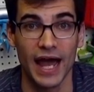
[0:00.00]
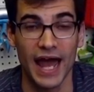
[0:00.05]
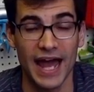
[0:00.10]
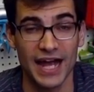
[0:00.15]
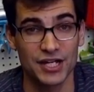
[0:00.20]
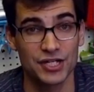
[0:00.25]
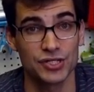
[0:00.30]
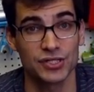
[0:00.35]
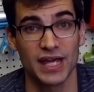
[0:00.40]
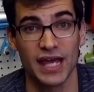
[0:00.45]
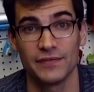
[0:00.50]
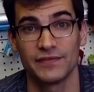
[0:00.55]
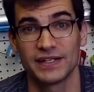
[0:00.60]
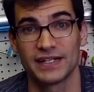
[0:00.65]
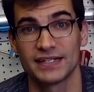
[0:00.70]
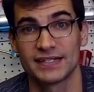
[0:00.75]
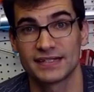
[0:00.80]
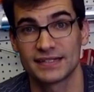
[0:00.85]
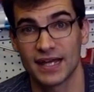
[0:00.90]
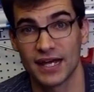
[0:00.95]
actually
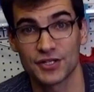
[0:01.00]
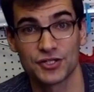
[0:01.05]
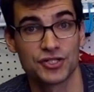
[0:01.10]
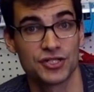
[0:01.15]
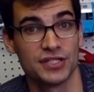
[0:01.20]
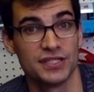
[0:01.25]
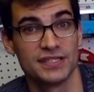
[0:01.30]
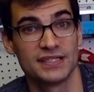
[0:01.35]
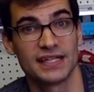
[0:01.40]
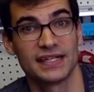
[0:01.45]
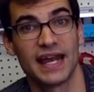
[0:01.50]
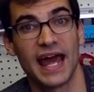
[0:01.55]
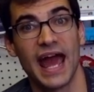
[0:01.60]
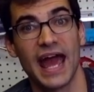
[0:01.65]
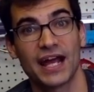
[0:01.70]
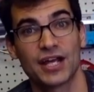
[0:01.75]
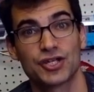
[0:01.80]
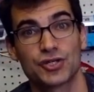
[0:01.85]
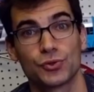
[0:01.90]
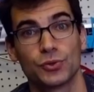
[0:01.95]
having discussions and
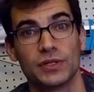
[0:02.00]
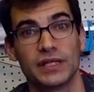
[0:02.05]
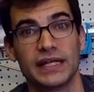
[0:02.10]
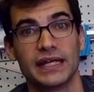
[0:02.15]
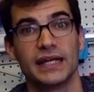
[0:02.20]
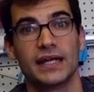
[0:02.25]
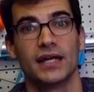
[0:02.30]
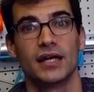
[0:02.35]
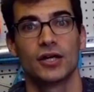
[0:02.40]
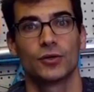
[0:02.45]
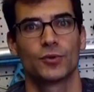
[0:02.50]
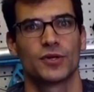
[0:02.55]
actually